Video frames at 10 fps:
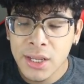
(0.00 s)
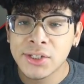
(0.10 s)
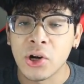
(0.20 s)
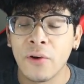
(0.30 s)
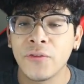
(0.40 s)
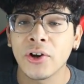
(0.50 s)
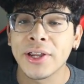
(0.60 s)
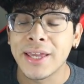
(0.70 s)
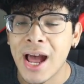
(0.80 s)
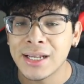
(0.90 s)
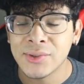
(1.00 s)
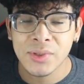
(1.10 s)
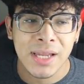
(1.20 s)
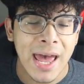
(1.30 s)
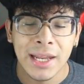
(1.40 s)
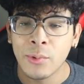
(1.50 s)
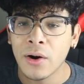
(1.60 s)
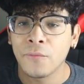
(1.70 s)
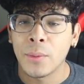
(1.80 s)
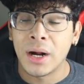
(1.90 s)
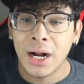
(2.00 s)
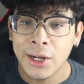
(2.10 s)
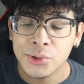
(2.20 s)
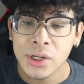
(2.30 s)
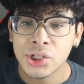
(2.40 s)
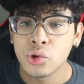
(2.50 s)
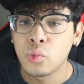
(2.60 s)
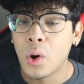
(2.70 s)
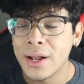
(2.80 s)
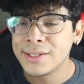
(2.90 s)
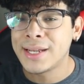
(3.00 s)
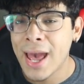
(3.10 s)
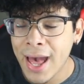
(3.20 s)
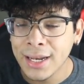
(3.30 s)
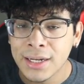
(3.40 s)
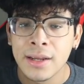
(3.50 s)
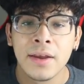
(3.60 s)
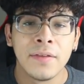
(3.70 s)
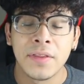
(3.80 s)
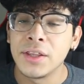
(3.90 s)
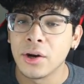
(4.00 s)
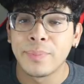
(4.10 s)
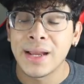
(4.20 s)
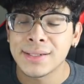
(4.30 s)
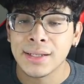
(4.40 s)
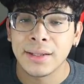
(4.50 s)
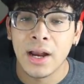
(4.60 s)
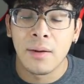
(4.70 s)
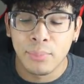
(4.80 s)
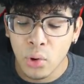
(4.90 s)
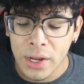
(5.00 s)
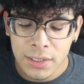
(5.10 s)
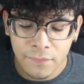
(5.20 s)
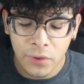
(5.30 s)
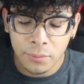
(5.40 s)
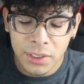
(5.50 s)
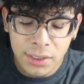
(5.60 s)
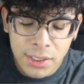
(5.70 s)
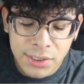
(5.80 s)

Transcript: So if your guess was anywhere from one hundred to one hundred ten, then you're basically on point, you feel me?